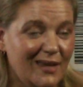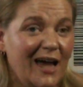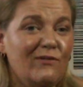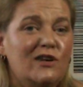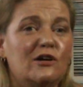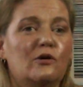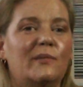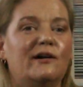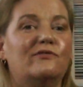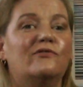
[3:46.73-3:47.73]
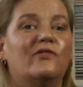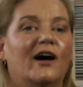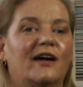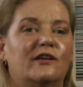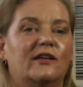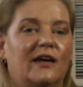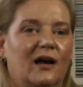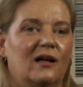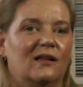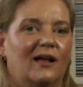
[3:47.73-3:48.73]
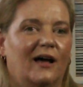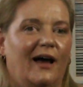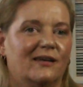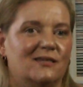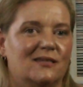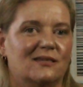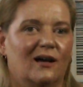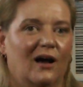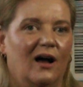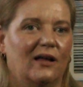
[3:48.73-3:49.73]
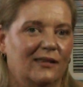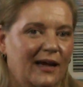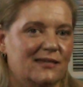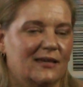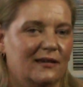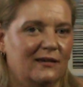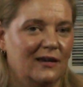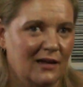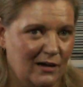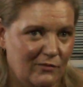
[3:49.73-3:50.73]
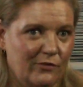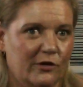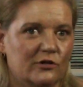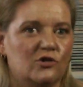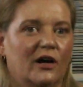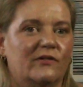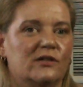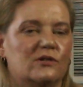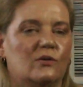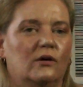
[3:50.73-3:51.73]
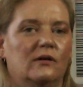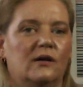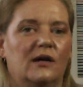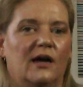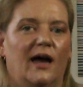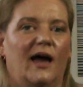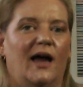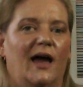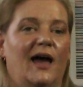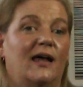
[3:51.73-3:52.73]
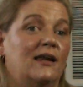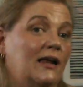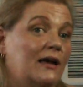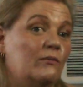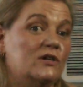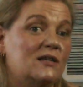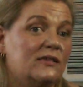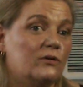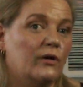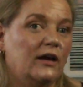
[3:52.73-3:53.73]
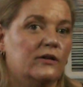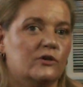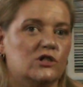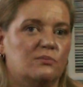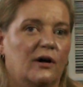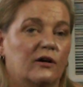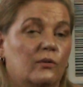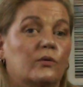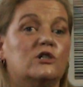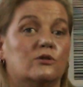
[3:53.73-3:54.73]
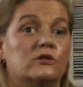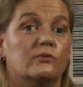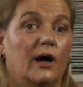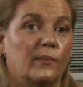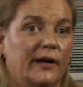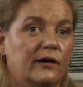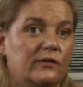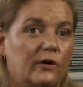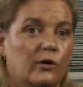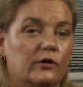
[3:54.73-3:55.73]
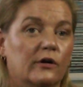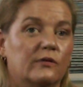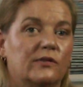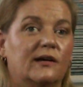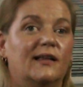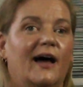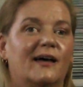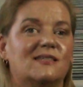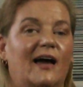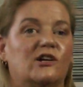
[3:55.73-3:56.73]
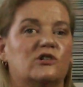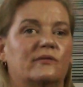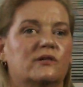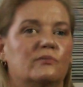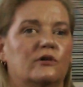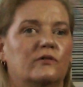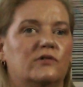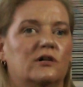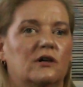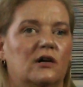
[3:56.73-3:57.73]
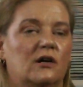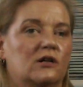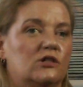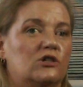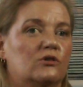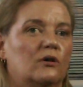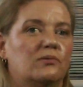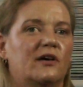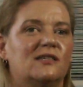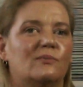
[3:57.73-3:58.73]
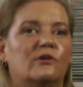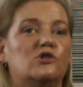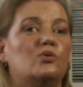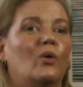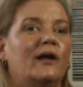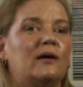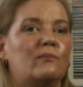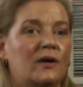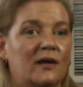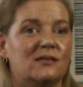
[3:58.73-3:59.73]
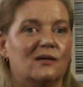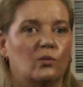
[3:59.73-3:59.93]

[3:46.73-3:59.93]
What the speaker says: having to go my final in-class lesson for driving school. And it wasn't at the regular spot, which was around my corner. The class actually was moved to a place about 20 minutes